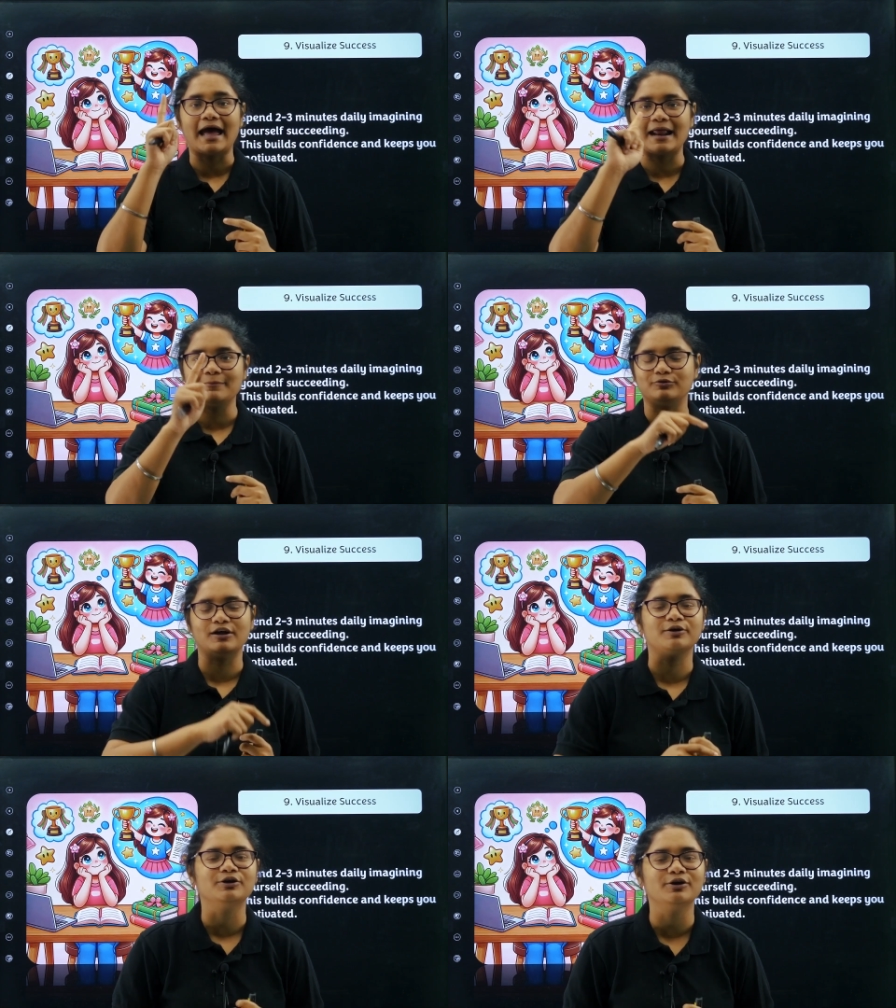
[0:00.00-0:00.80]
and put
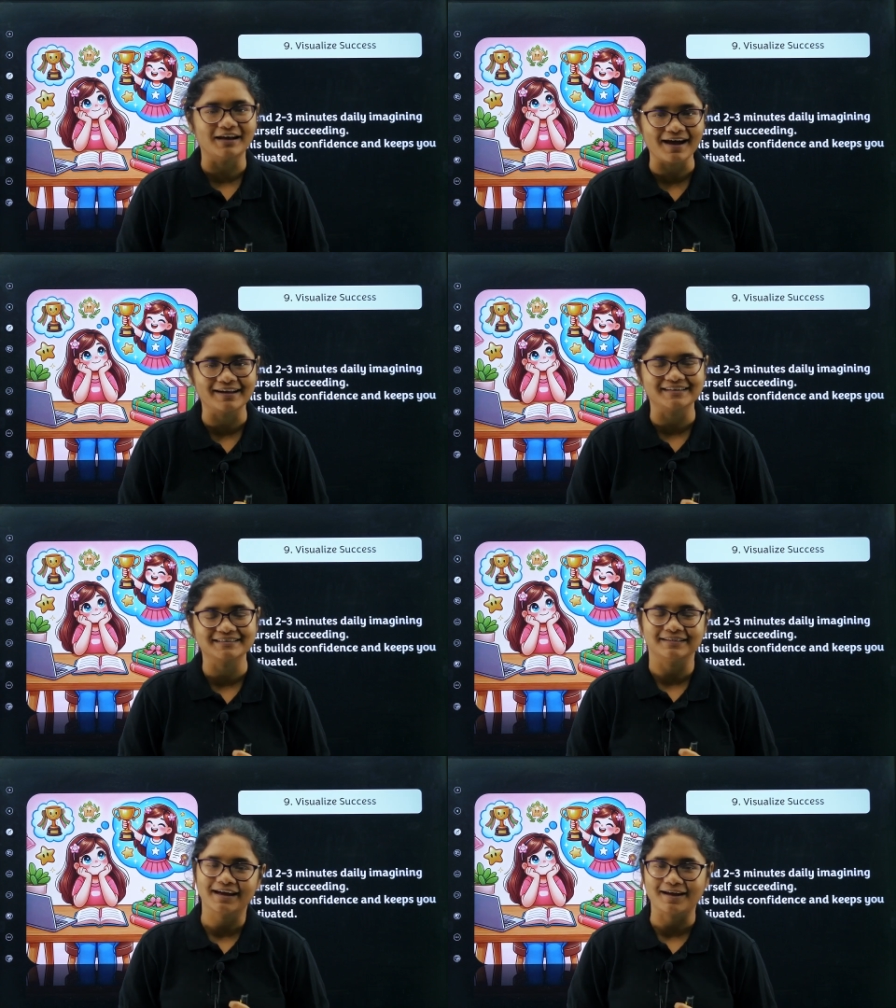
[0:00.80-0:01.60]
down your
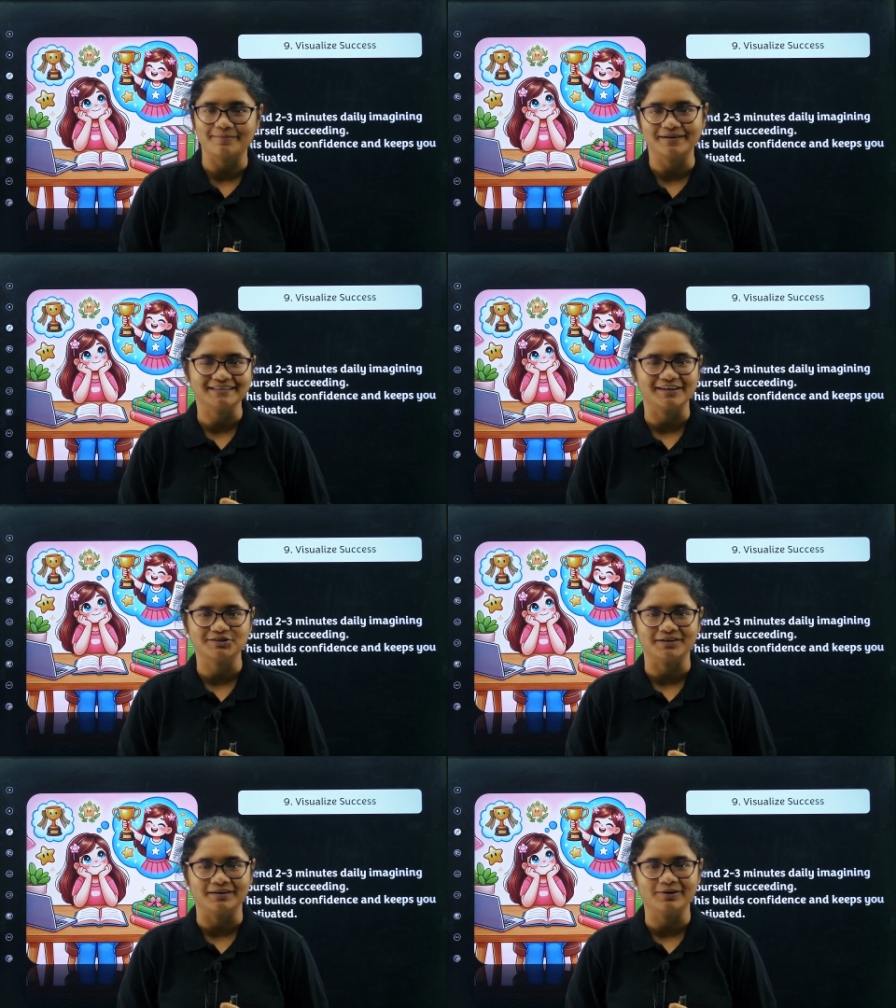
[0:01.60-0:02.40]
targets in the comment
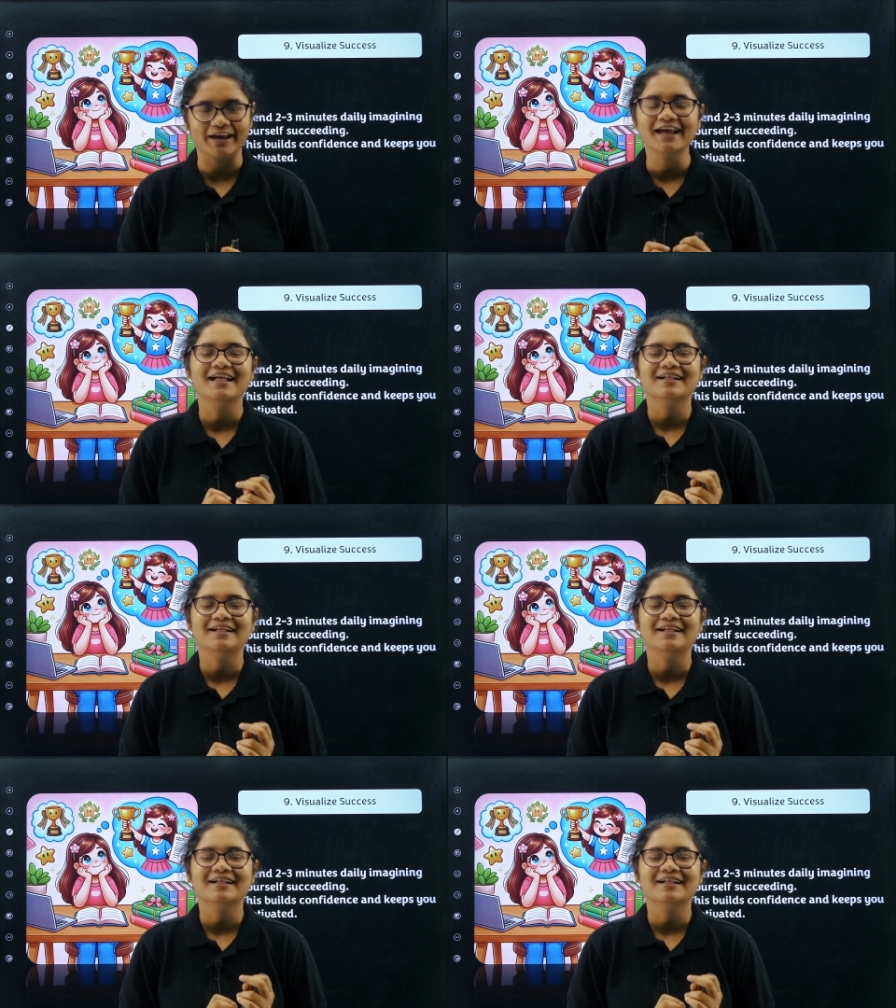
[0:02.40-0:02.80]
section. Okay.